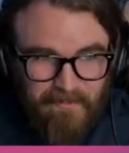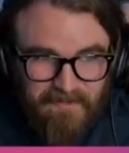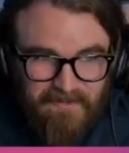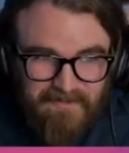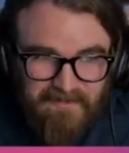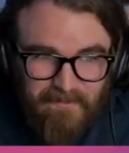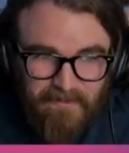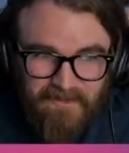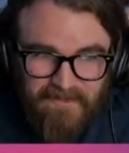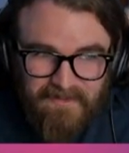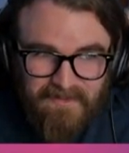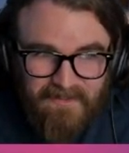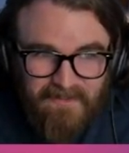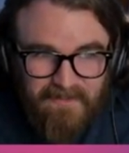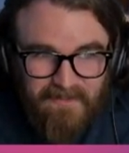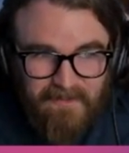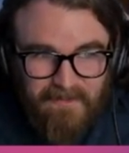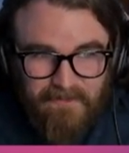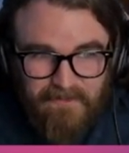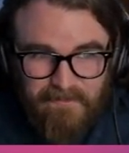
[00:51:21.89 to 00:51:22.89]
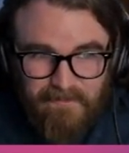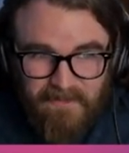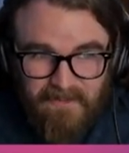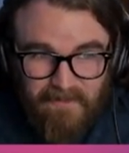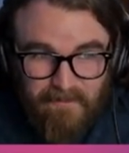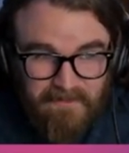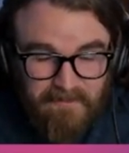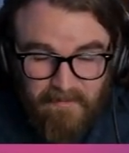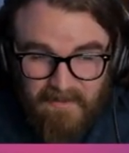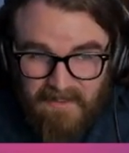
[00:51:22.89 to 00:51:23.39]
but someone did it in a closed beta.
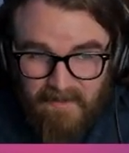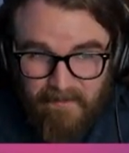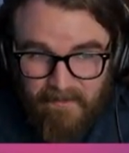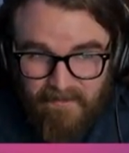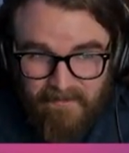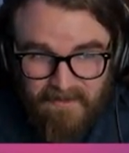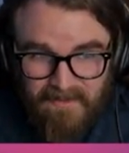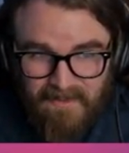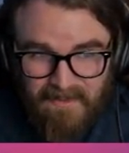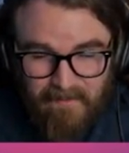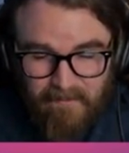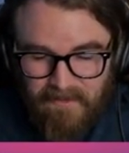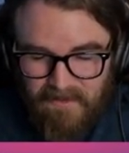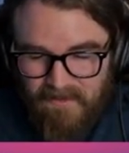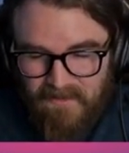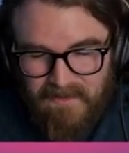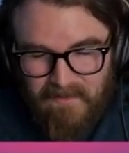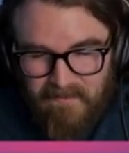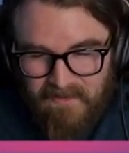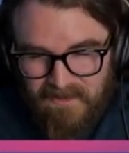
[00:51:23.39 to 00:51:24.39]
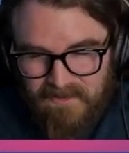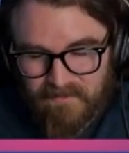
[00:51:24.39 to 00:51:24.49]
It was a popular game, and any game that gets